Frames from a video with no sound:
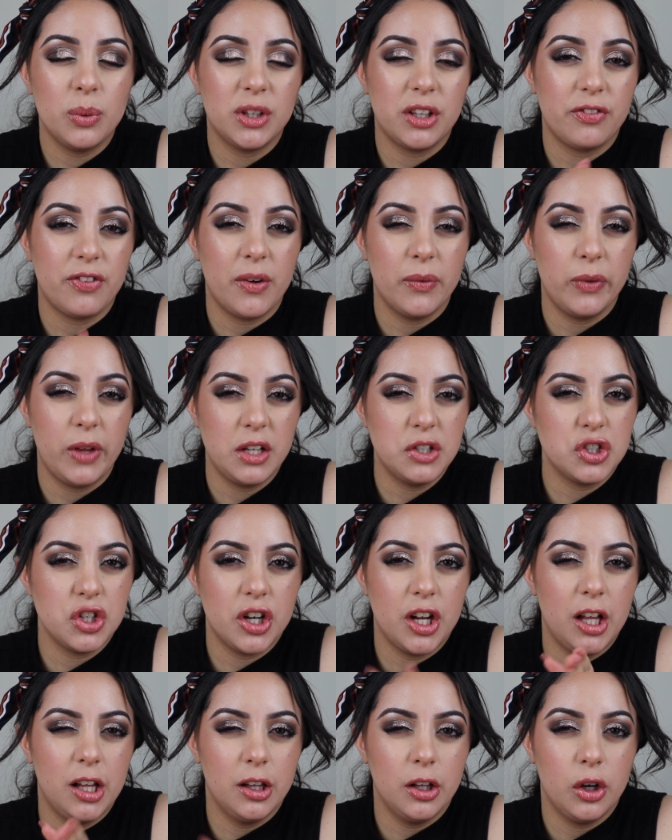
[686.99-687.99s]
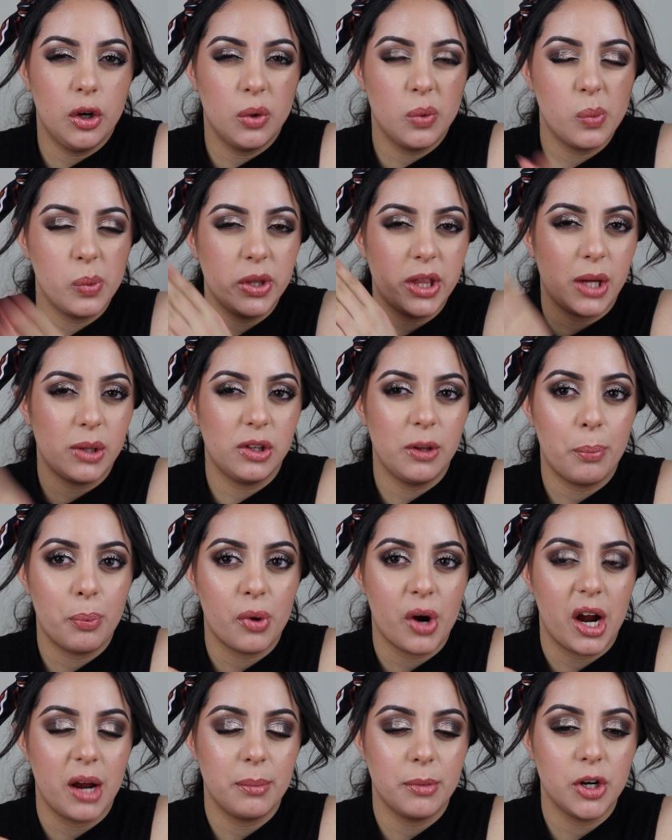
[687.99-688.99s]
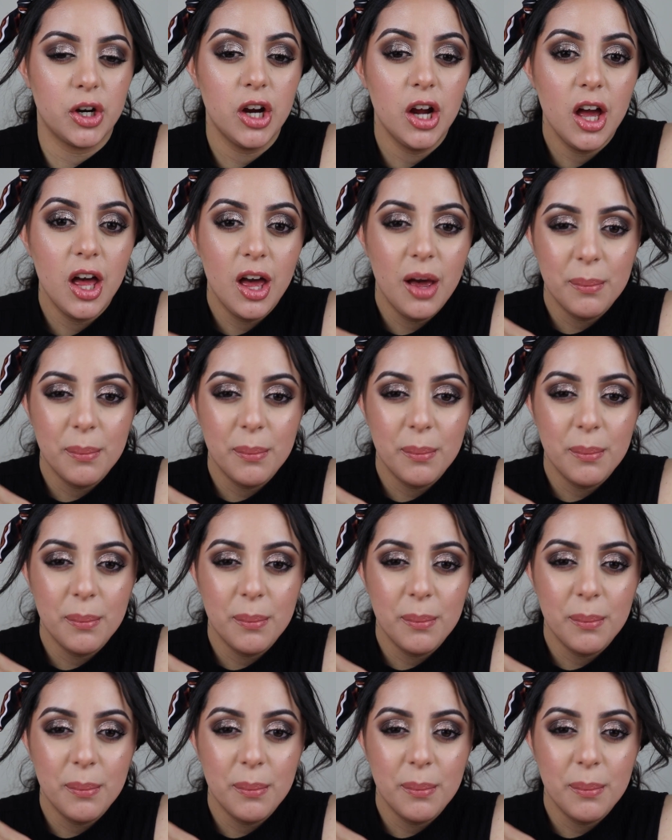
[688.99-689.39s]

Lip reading: with the foundation alone without the primer,